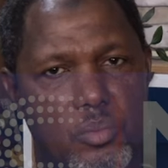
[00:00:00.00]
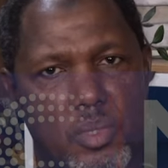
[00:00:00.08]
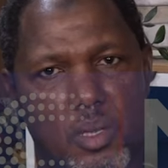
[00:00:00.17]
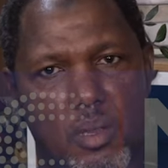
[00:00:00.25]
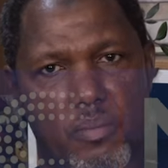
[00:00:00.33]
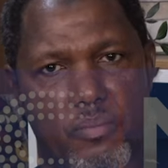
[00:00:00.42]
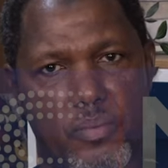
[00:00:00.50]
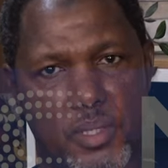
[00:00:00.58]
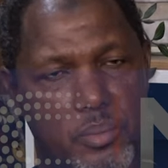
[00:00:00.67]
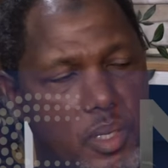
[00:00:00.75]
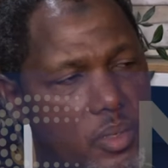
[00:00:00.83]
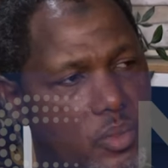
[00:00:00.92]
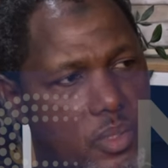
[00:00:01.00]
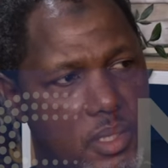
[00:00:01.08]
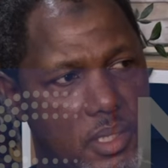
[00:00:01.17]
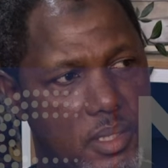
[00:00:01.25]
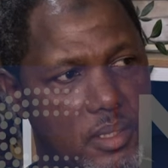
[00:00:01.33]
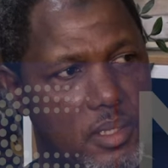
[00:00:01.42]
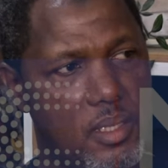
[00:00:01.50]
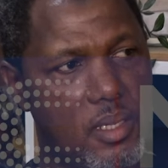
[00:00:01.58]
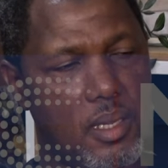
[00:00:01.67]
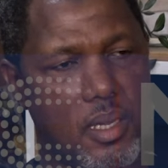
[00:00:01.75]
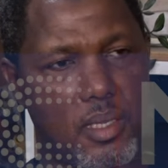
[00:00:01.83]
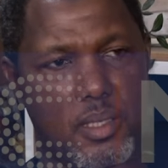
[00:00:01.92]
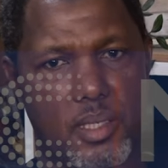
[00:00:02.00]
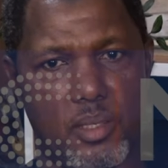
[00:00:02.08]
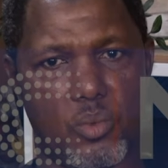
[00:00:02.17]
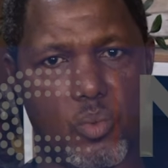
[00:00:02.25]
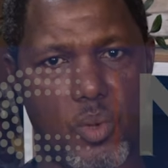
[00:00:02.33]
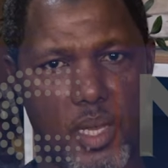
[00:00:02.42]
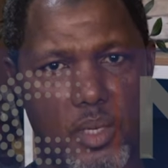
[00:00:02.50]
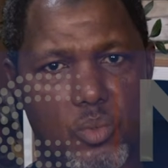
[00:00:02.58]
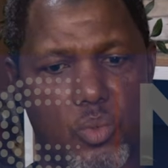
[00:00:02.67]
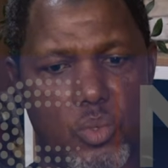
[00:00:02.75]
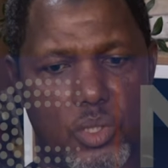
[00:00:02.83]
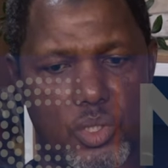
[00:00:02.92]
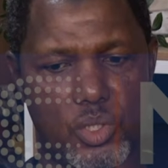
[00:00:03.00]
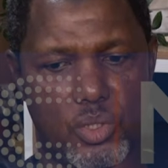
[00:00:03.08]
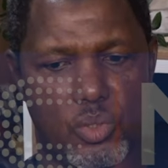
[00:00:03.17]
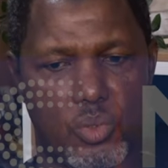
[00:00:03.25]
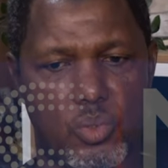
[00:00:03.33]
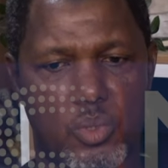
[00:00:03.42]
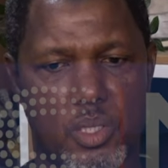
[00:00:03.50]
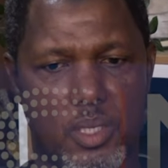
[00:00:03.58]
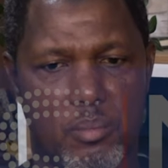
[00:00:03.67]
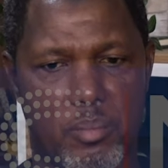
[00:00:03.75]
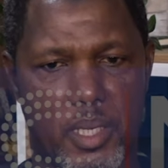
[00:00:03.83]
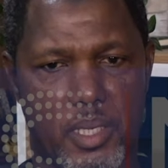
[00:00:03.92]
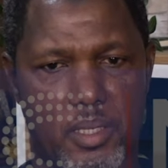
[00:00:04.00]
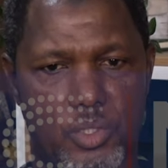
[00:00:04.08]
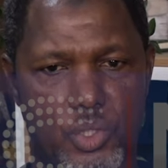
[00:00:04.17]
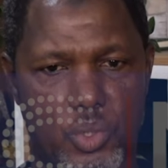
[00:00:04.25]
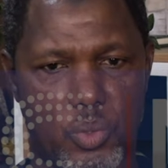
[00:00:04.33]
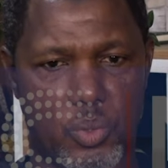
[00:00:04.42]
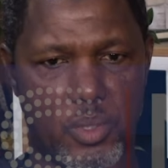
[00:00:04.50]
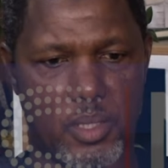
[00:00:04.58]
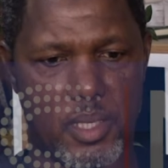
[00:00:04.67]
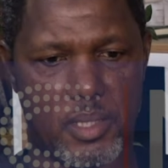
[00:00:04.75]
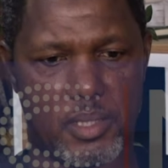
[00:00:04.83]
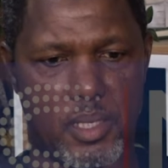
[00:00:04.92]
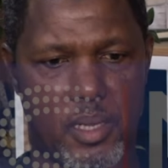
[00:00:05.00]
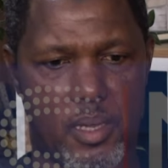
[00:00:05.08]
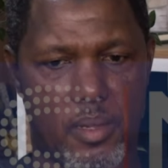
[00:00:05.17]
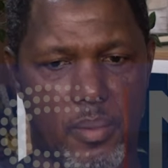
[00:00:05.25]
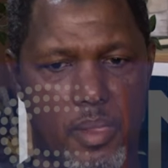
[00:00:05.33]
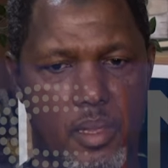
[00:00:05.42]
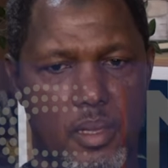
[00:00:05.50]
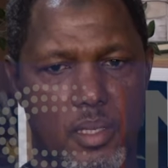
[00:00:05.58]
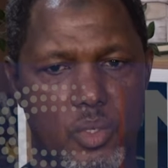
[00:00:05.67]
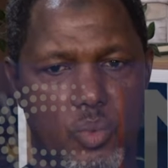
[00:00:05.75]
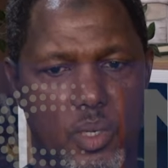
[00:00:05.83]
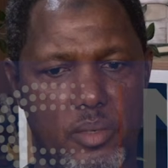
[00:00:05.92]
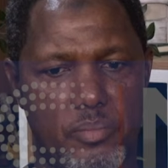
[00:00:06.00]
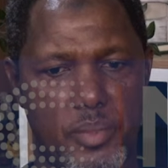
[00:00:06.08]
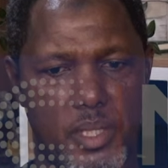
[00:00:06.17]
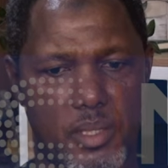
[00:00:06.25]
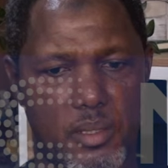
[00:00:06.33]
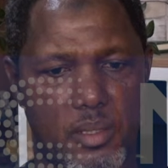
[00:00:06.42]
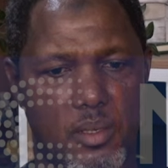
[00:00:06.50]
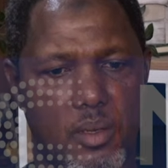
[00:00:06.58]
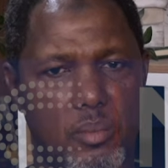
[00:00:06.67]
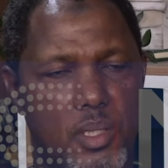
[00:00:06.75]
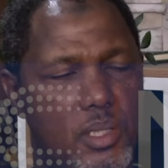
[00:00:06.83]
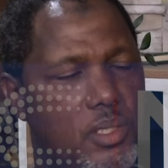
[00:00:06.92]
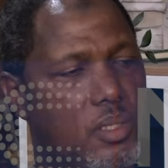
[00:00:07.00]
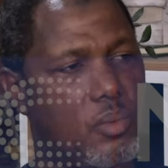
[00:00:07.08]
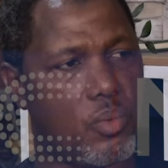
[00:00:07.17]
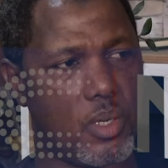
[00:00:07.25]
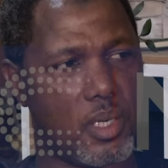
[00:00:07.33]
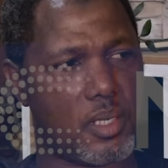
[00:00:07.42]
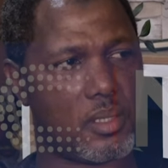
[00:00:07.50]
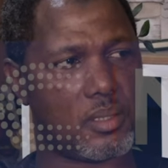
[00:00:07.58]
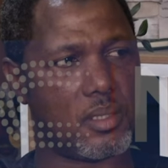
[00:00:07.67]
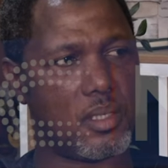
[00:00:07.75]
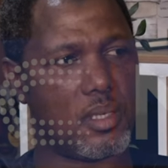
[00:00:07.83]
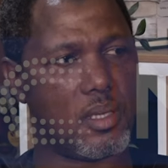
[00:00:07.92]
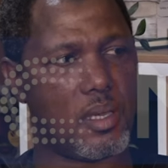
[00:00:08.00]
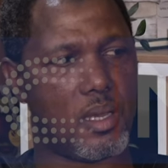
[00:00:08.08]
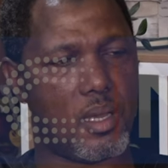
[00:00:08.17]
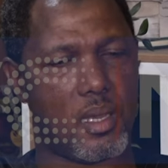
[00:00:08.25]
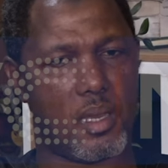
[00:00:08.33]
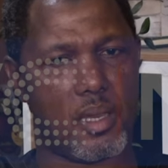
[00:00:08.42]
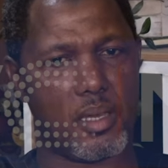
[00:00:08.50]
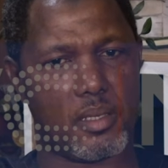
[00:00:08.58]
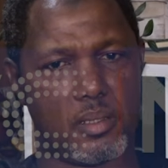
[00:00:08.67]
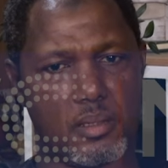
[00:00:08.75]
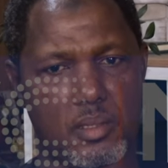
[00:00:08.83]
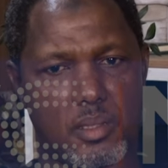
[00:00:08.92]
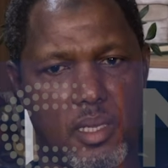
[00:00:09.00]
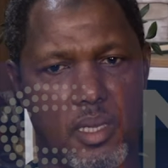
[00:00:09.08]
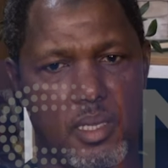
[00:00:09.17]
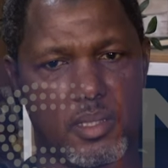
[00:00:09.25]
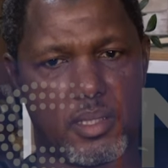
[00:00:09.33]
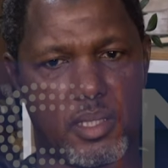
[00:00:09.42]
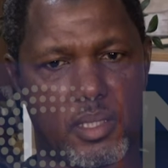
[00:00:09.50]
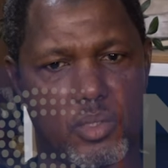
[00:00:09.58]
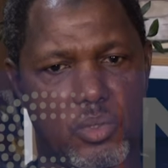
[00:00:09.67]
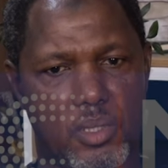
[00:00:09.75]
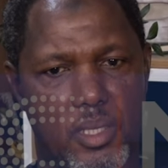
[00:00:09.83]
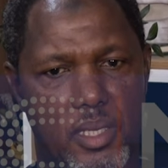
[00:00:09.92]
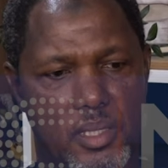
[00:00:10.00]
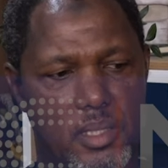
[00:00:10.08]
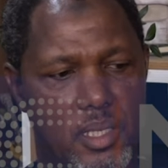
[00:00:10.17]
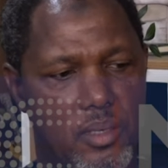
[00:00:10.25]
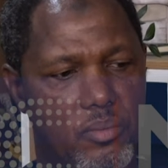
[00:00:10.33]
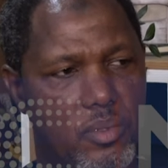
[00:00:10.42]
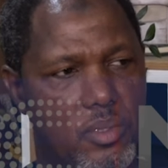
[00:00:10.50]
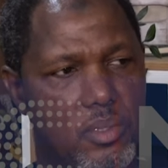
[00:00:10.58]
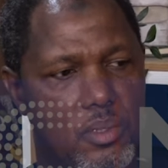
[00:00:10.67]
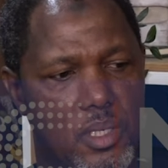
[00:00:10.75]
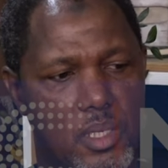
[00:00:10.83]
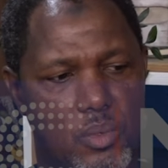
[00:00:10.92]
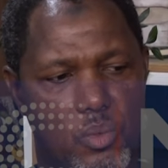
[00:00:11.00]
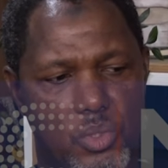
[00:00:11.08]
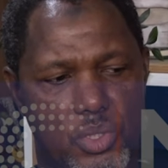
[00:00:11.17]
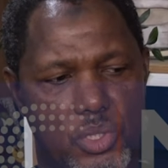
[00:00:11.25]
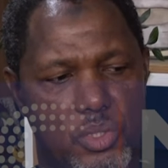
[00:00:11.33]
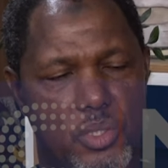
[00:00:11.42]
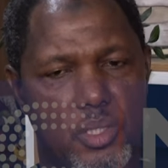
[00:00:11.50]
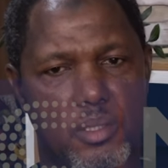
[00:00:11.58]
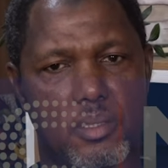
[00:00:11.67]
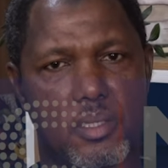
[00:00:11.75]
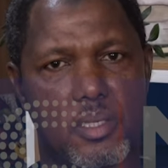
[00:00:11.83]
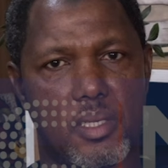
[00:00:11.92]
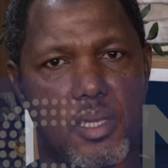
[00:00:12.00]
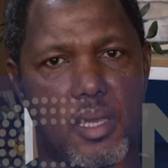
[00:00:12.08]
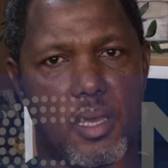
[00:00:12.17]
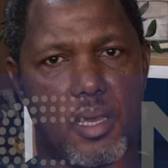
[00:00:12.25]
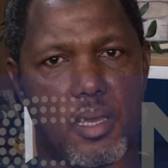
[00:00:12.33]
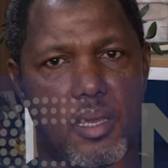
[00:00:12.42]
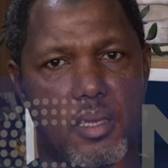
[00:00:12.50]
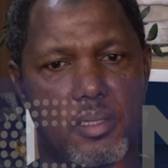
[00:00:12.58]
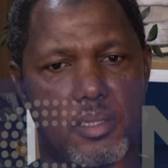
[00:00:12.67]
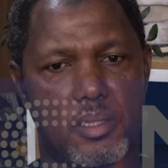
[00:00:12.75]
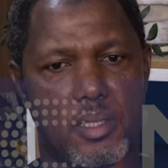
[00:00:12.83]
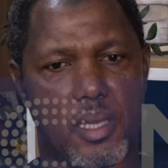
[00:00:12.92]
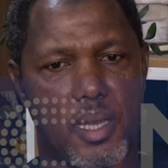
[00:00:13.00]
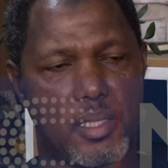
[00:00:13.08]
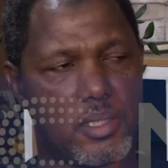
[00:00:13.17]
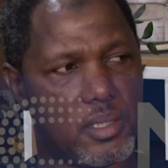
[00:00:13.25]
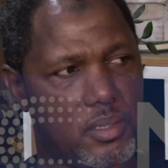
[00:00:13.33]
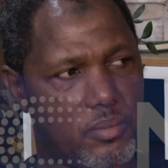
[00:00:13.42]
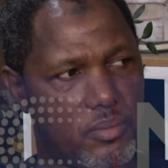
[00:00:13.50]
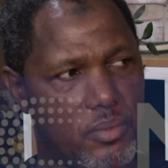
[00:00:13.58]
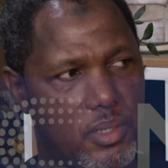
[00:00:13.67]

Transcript: to be our first priority, and then while we continue in making sure that the well-being of Nigerian workers is taken to the next level, considering the hardship